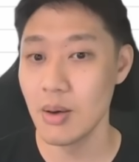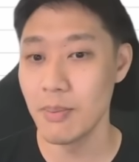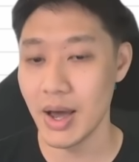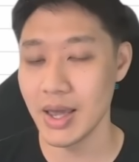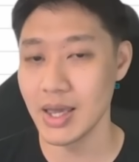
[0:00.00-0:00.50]

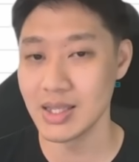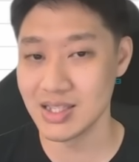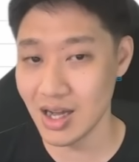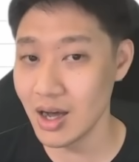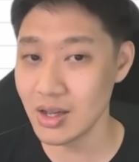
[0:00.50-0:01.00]
by a
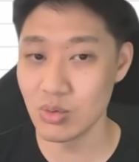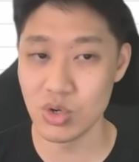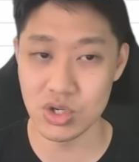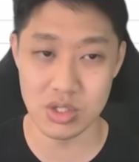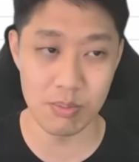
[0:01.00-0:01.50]
ton,
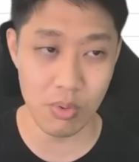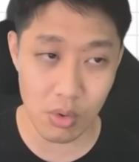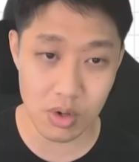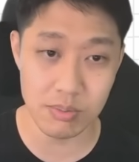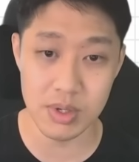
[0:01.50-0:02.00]
which is
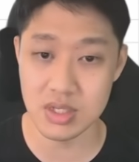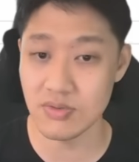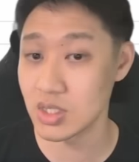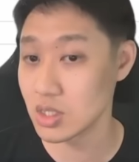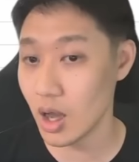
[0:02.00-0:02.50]
important because if
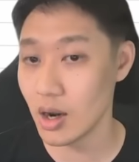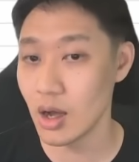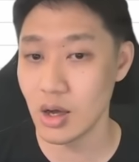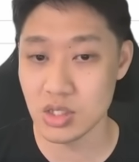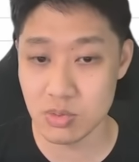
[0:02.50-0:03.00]
it's not
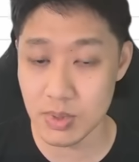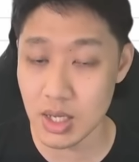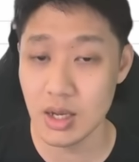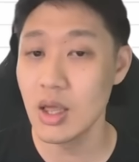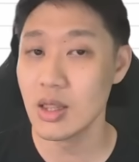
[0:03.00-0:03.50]
on
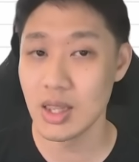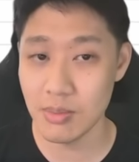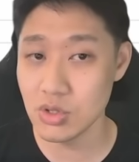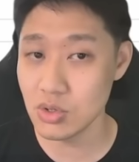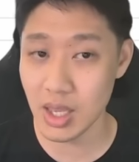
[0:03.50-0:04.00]
speed, that
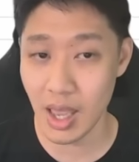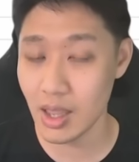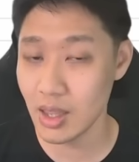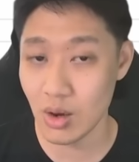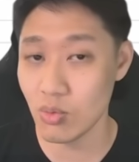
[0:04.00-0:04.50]
means you
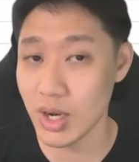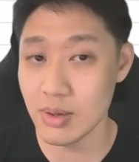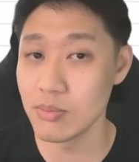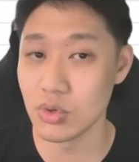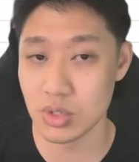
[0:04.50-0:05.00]
can't get
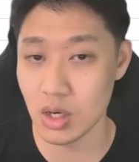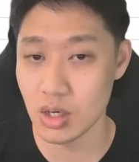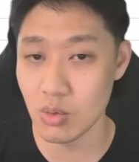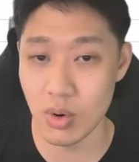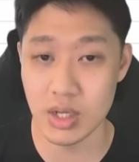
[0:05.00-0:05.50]
rainbows on
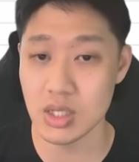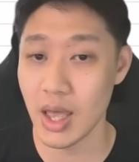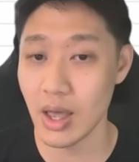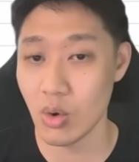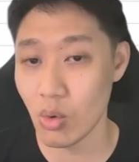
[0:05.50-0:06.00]
it when it's
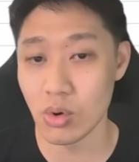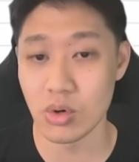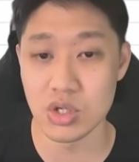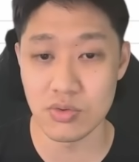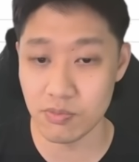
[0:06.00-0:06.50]
at
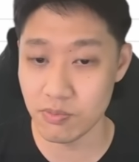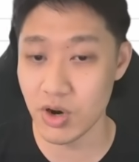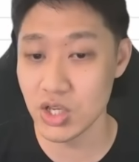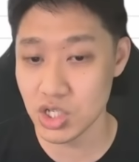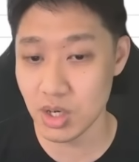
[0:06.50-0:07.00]
orange
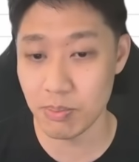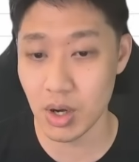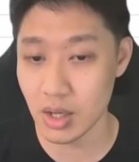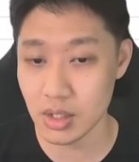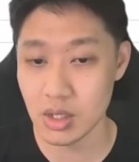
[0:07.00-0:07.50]
friendship
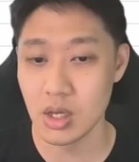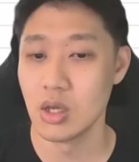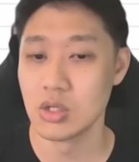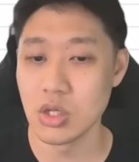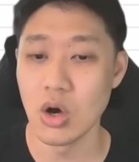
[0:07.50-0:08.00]
bond.
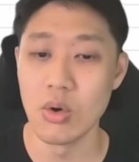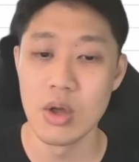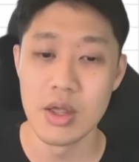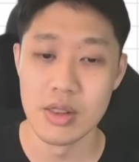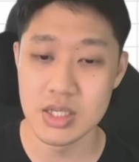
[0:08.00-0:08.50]
So
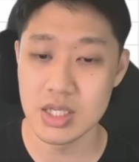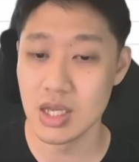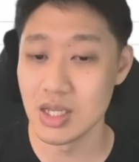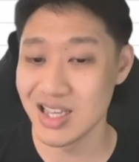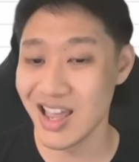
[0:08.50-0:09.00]
this
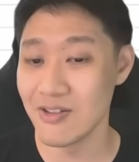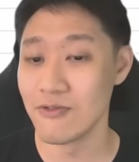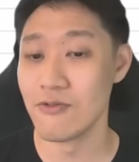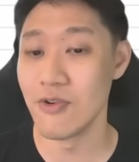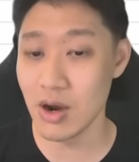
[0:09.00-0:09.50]
is a
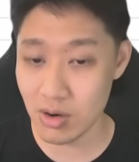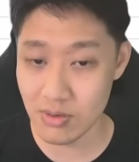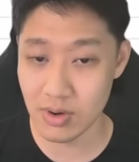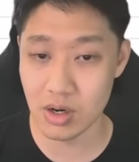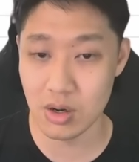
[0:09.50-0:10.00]
very,
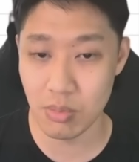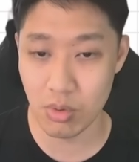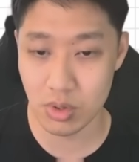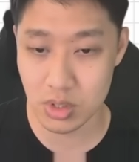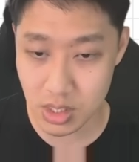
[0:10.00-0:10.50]
very
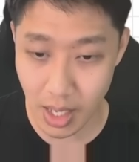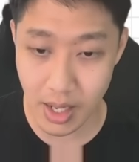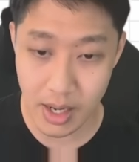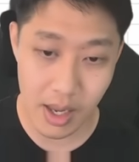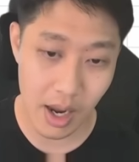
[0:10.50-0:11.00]
important
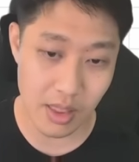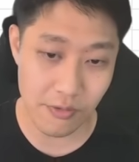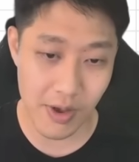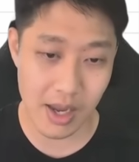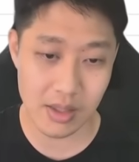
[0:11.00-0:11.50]
stat. And the
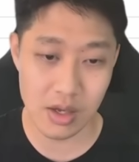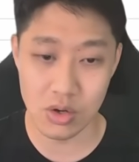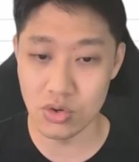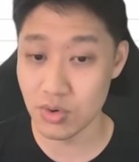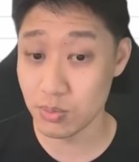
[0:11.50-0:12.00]
fact that it
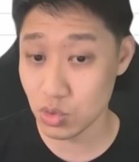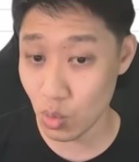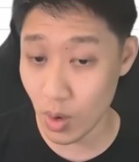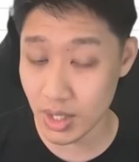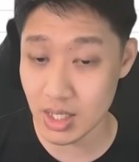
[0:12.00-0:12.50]
goes from
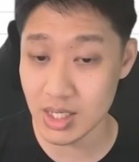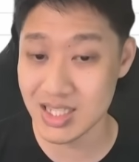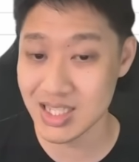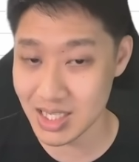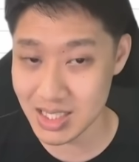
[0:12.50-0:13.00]
20 to
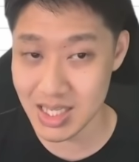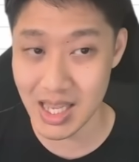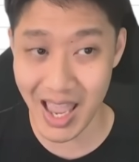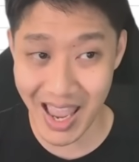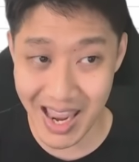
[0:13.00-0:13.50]

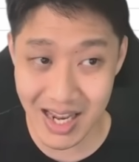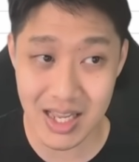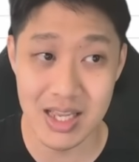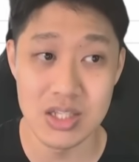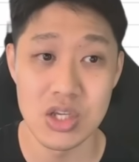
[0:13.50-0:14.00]
68
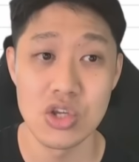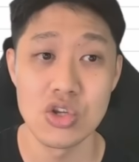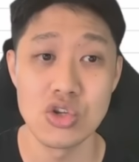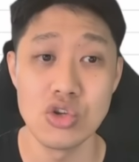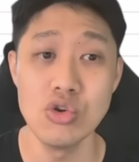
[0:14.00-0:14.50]
is
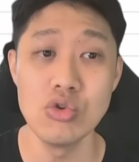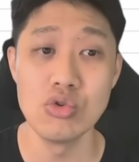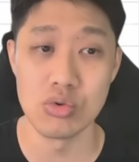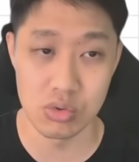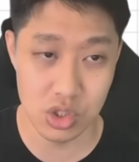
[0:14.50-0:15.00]

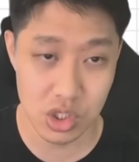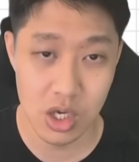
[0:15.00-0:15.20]
huge.